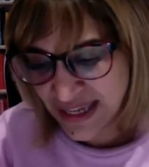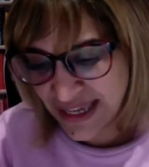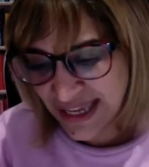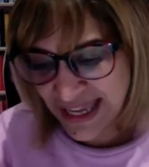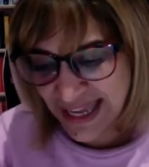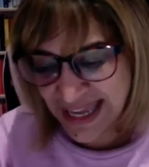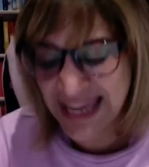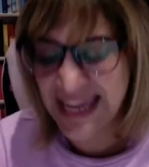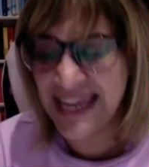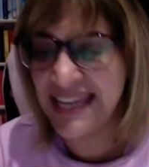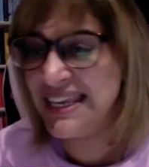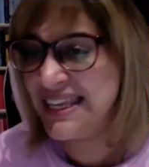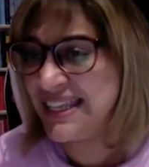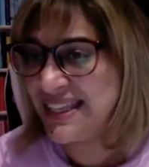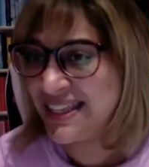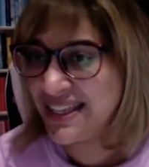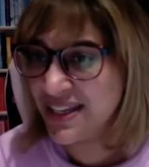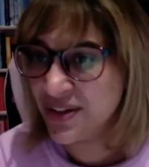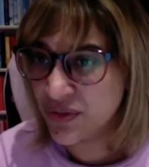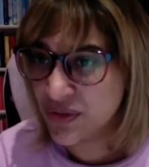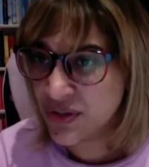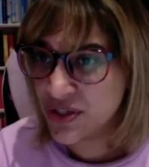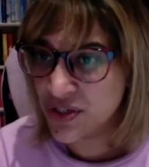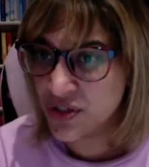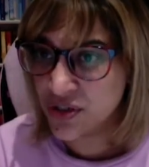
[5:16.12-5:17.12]
anything
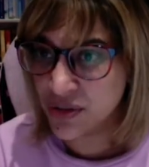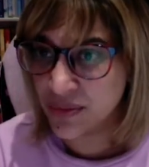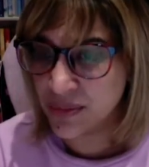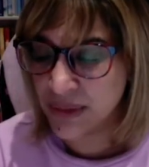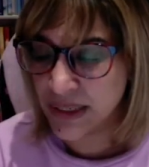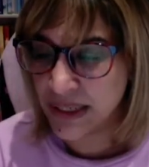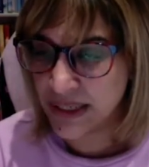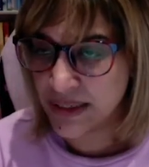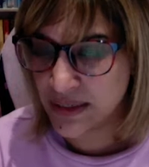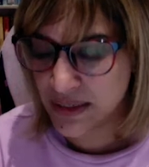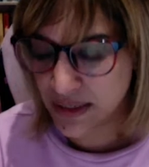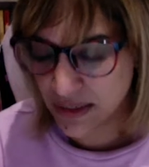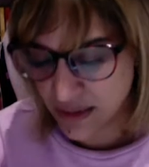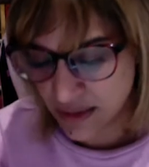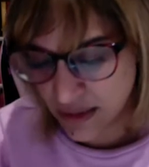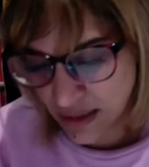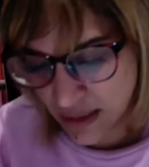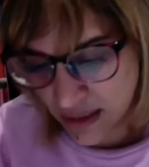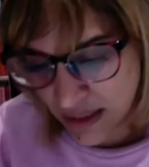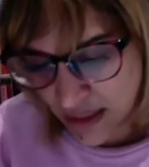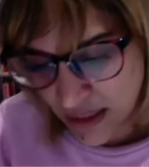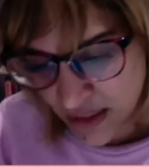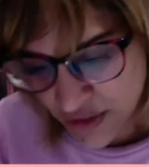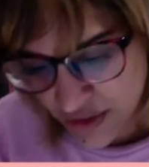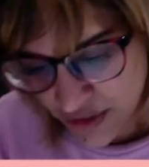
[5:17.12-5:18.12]
on the denominator.
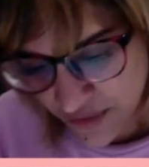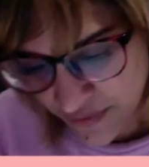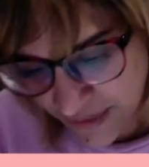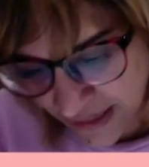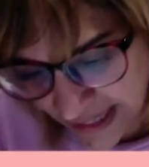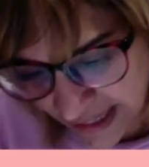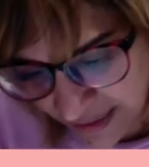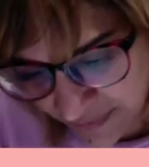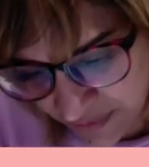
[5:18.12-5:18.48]
So if I have a